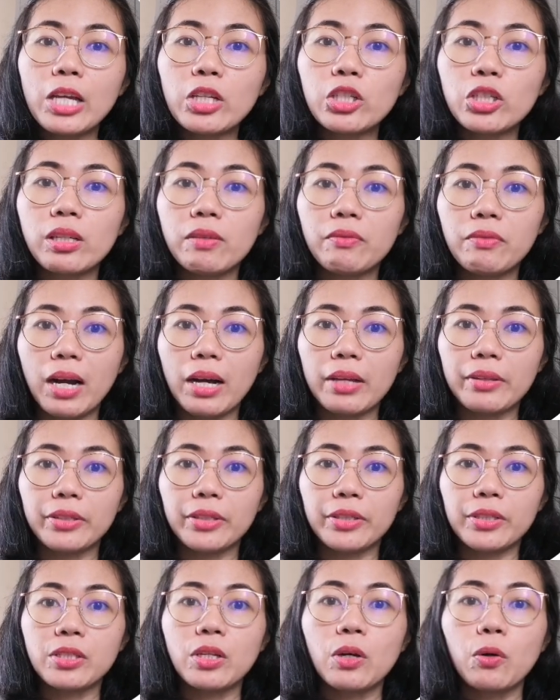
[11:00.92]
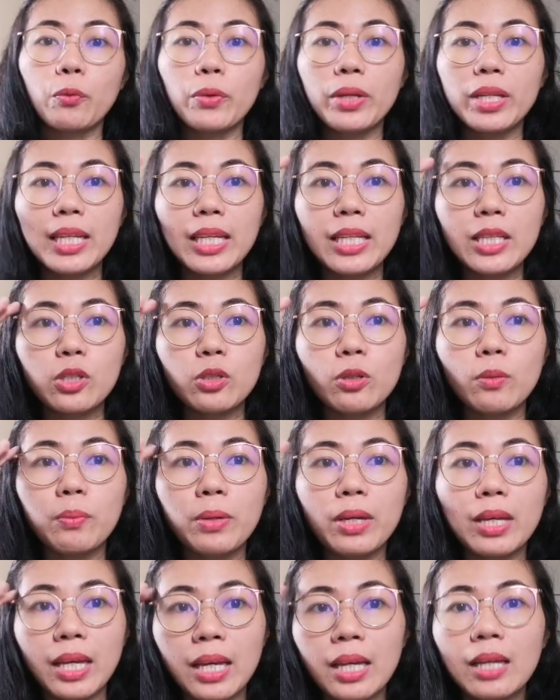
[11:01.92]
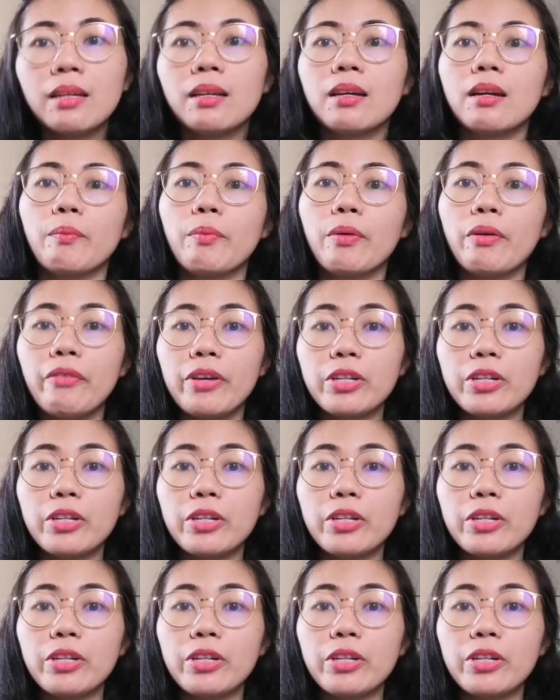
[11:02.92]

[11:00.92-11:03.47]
the reputation of others. We need to be